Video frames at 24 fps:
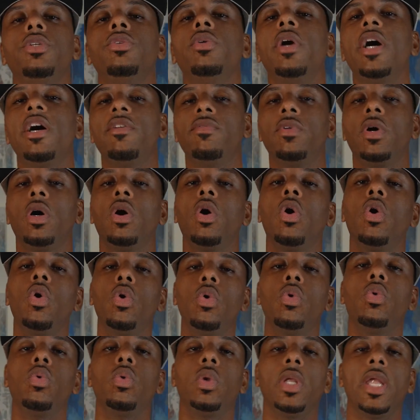you have a
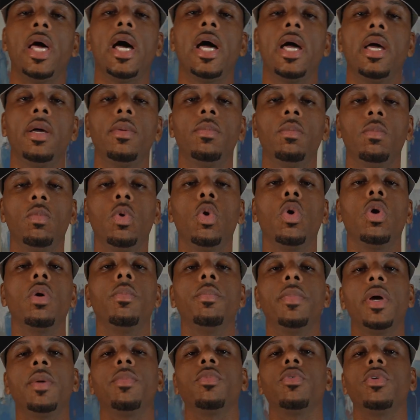whole lot more
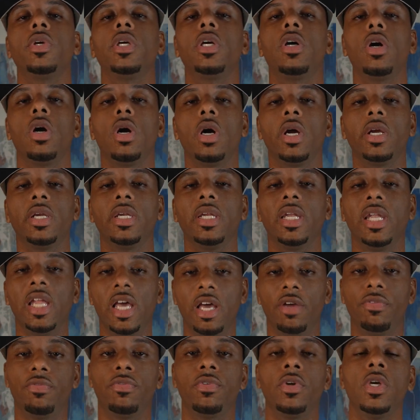memory card
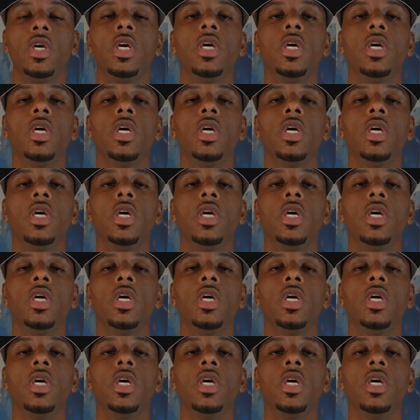left